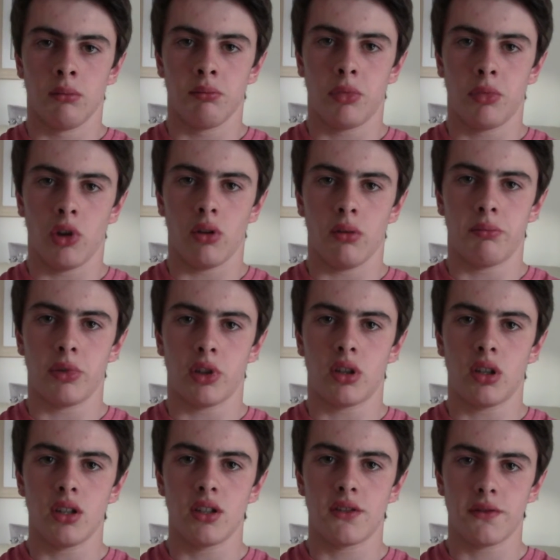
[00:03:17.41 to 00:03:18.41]
but
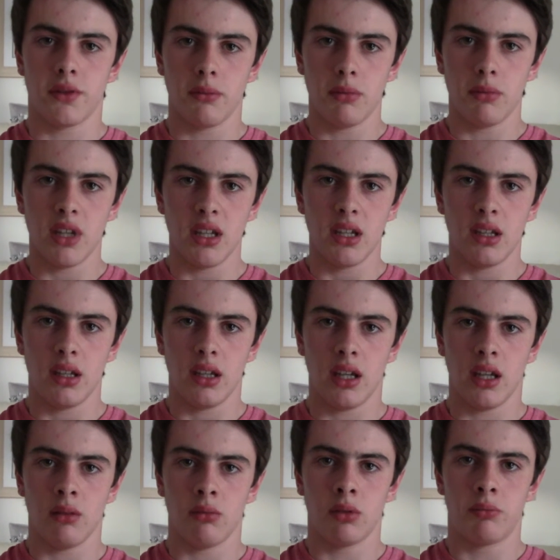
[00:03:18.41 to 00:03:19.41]
because for me
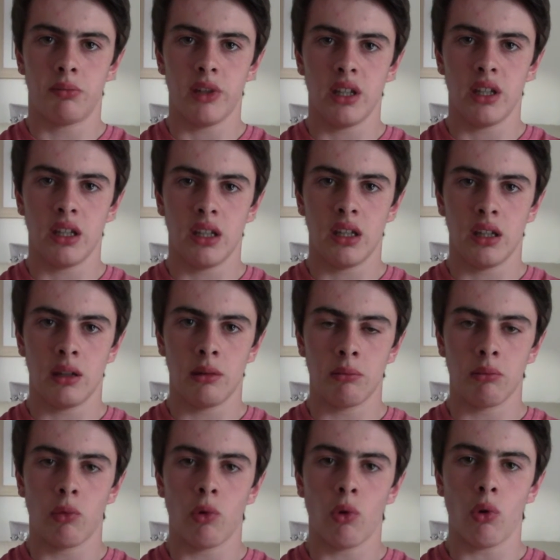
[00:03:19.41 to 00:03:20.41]
it would be
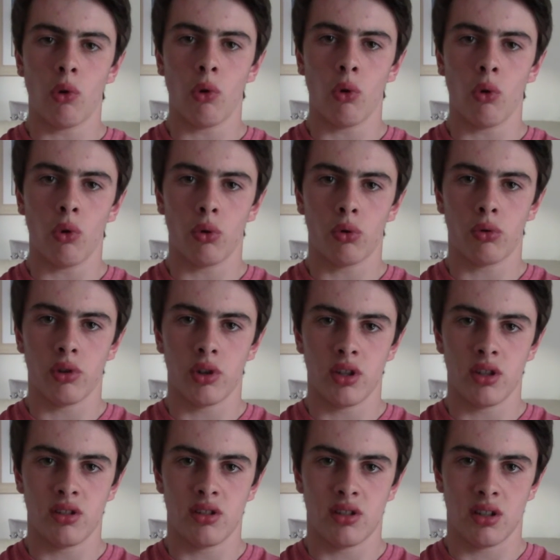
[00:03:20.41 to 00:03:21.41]
more
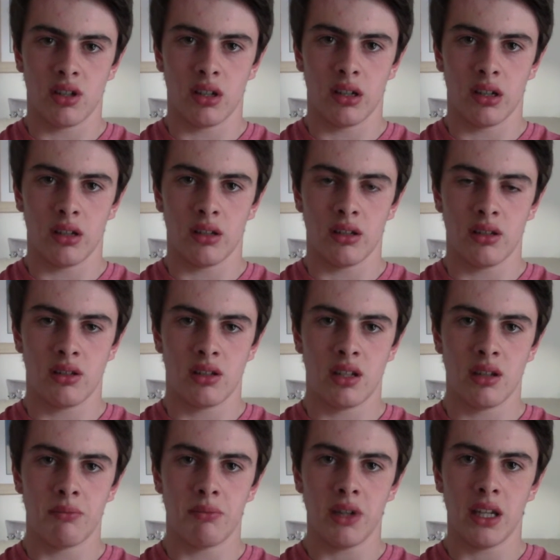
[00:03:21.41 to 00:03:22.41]
awkward
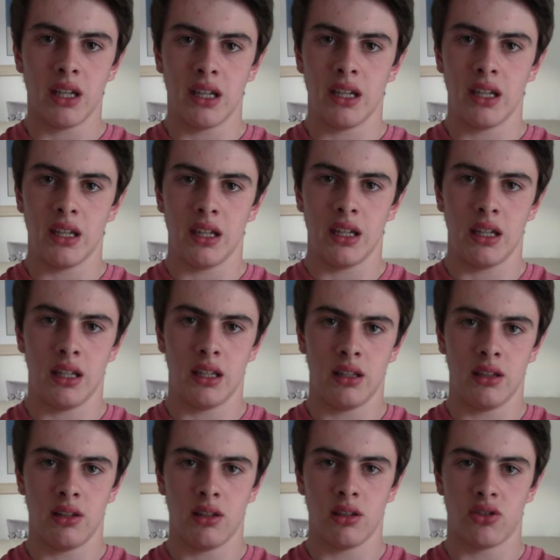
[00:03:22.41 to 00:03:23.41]
to be
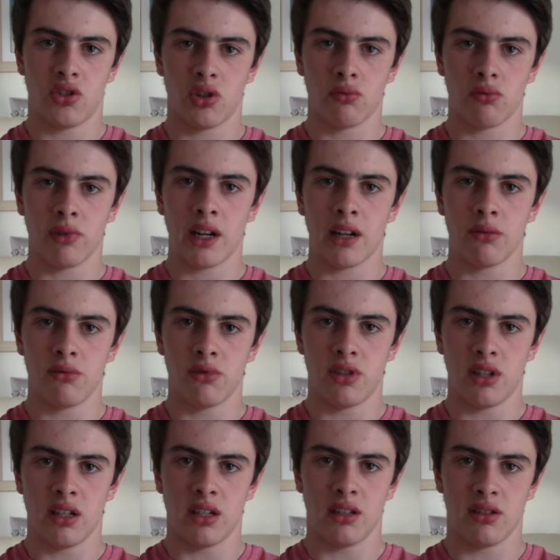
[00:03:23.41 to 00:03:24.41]
in
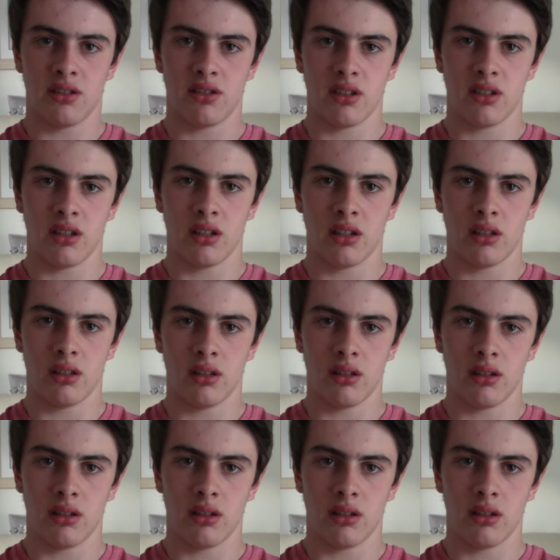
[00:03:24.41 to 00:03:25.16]
surroundings that